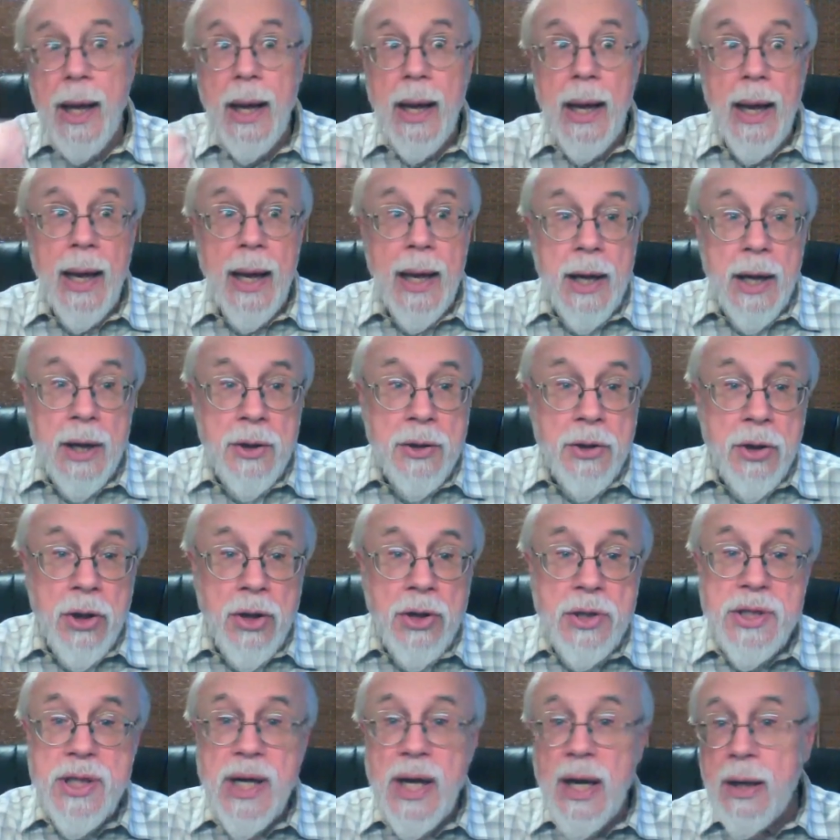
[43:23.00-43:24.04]
And it
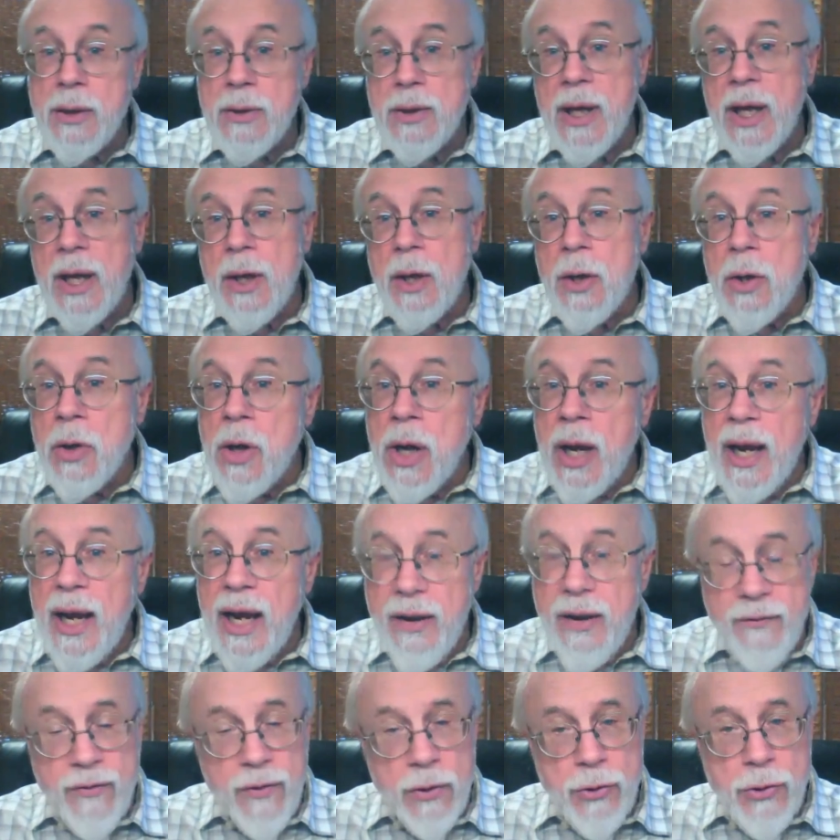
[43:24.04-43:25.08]
turns out that
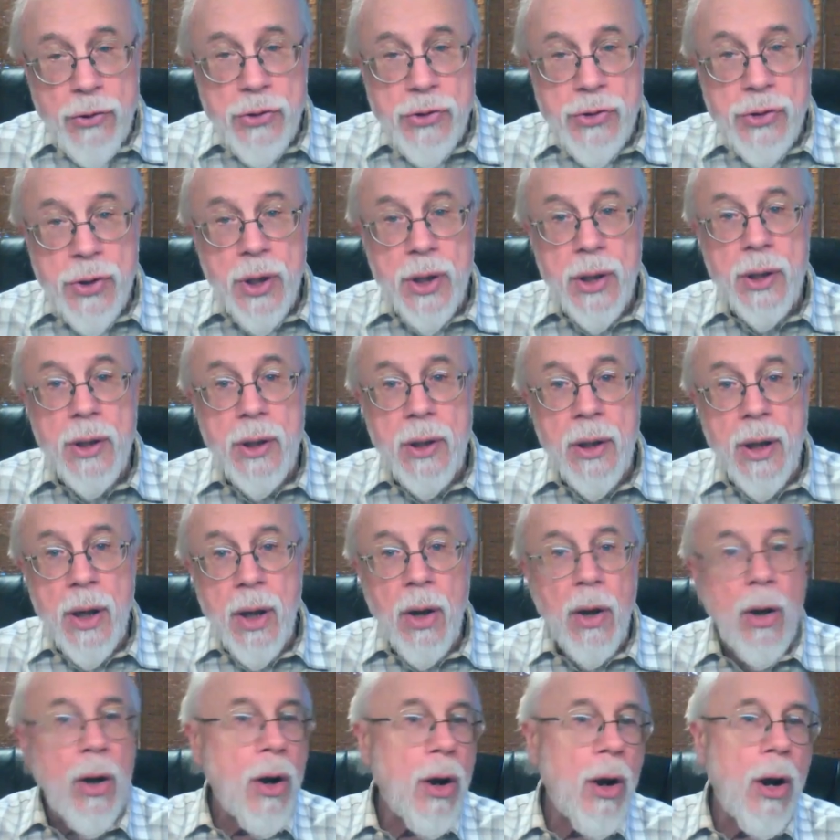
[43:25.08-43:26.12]
evolution
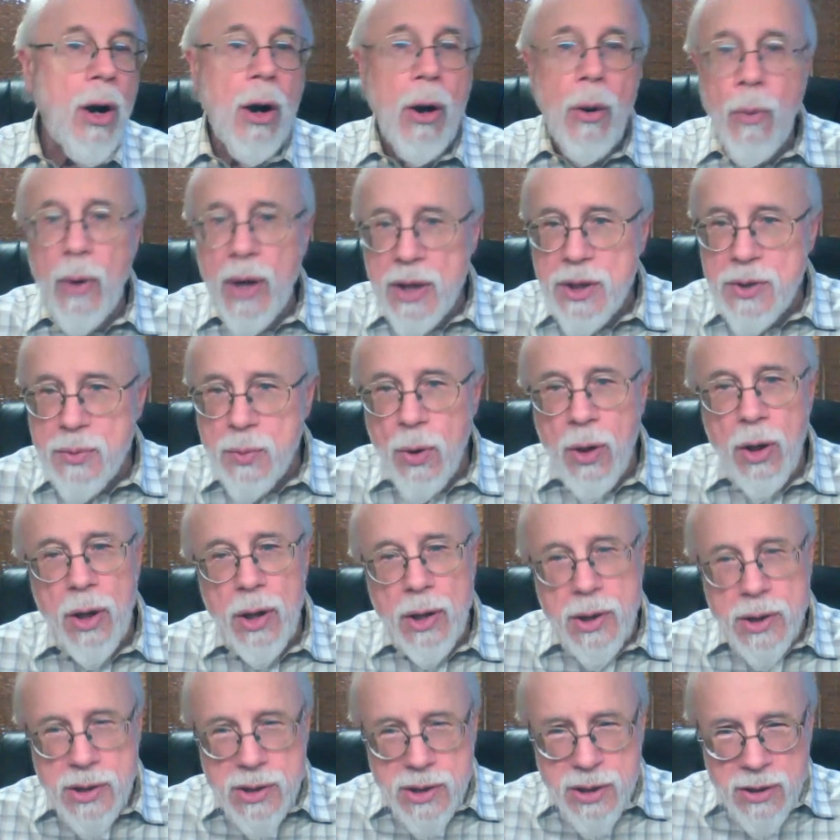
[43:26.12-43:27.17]
always
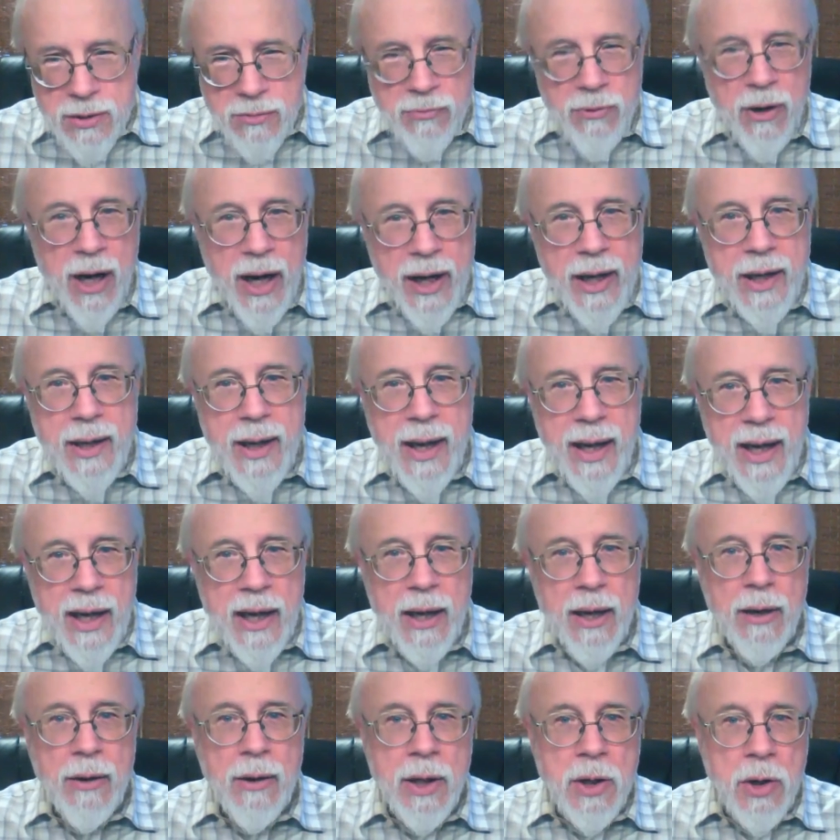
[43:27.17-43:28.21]
works right
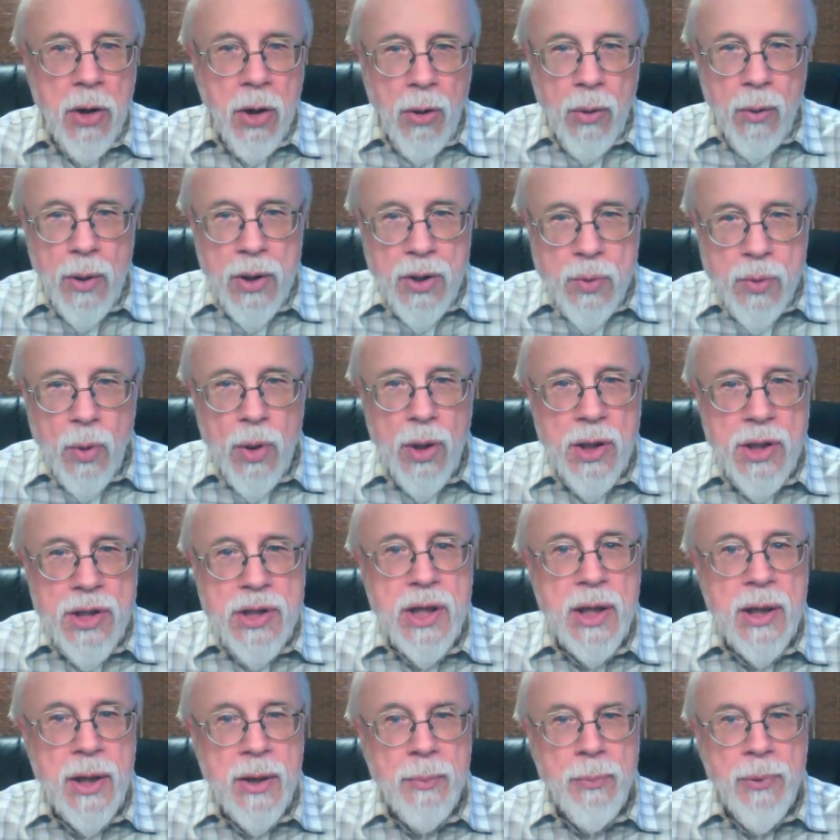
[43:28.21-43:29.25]
now. It always works
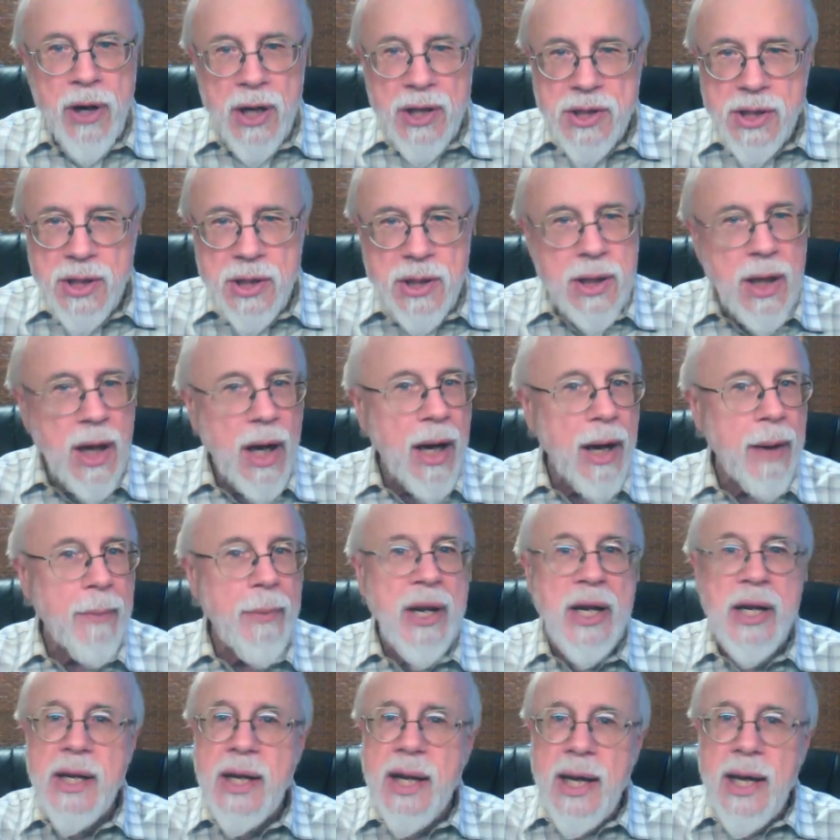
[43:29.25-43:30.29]
in the present time.
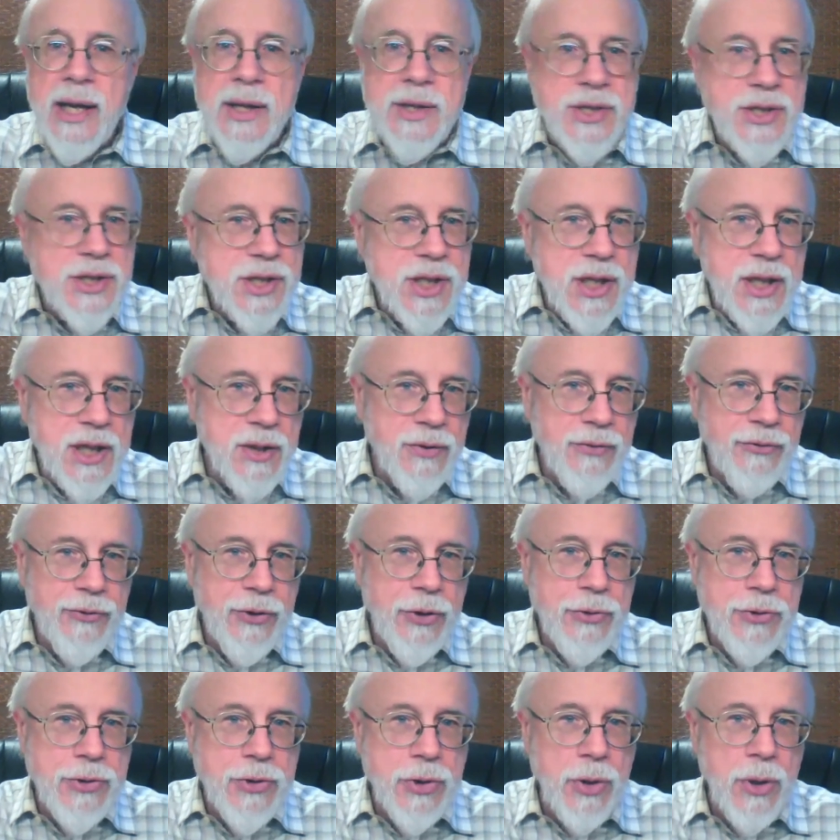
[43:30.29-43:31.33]
It can't see the
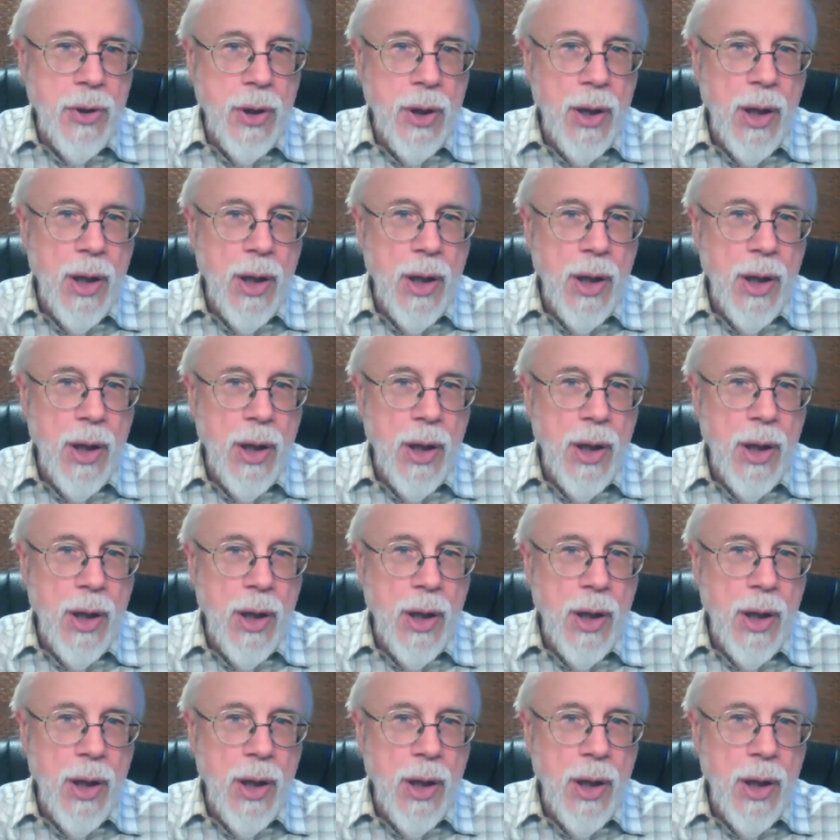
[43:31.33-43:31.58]
future.